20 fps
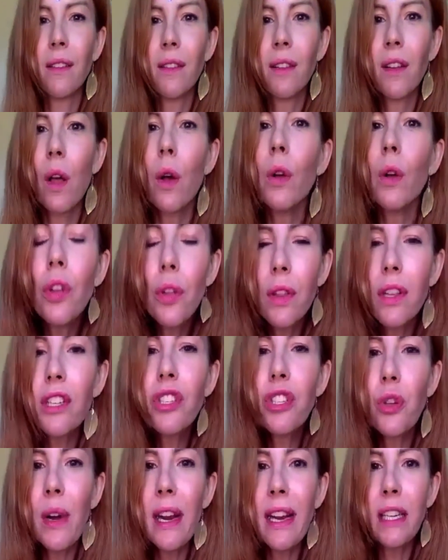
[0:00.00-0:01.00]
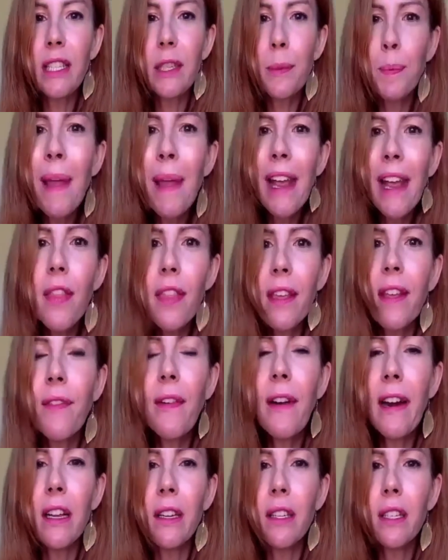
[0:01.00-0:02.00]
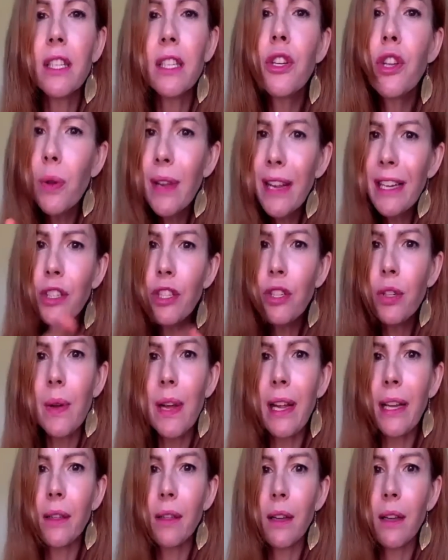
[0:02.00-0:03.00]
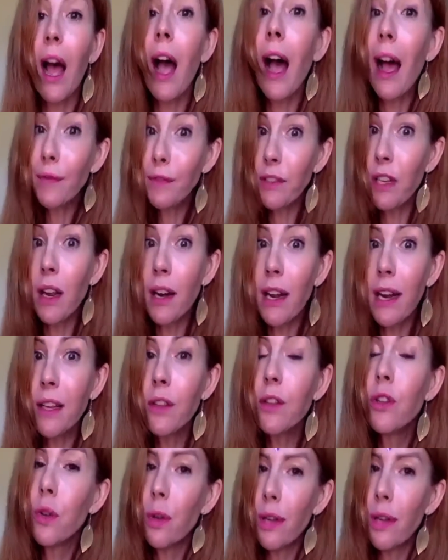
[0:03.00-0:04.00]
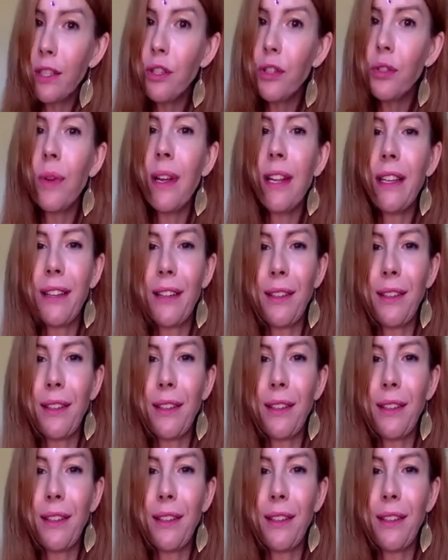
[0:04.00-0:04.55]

Go to the streets, make a difference. You can do it. I've done it. You can do it.